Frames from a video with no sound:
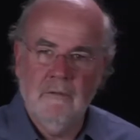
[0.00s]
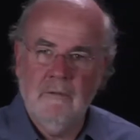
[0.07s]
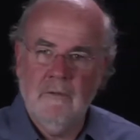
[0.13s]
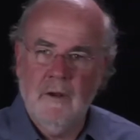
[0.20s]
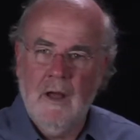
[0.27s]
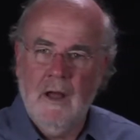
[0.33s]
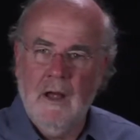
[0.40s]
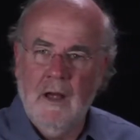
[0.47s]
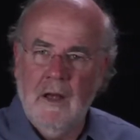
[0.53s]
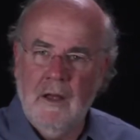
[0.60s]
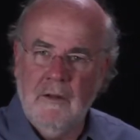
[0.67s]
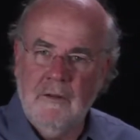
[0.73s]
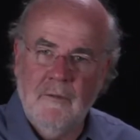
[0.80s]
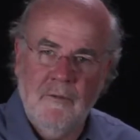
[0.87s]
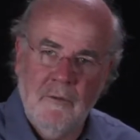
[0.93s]

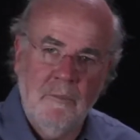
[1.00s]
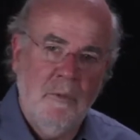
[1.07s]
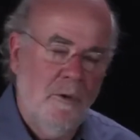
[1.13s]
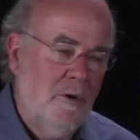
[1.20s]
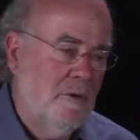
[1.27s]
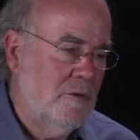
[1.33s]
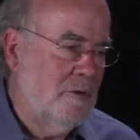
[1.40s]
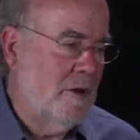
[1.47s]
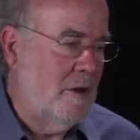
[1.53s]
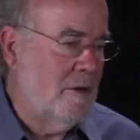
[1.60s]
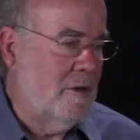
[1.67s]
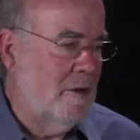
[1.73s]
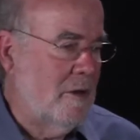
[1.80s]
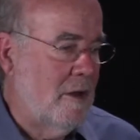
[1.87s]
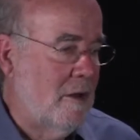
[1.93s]
at different points
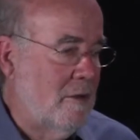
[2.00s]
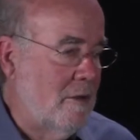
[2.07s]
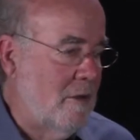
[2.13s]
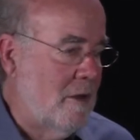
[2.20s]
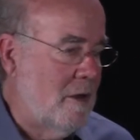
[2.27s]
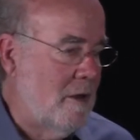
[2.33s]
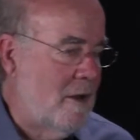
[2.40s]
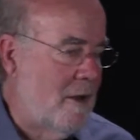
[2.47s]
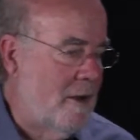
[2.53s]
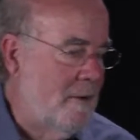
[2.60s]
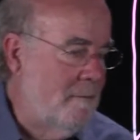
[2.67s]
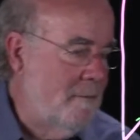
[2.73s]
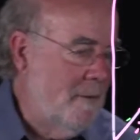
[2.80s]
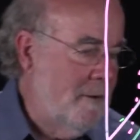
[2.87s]
in the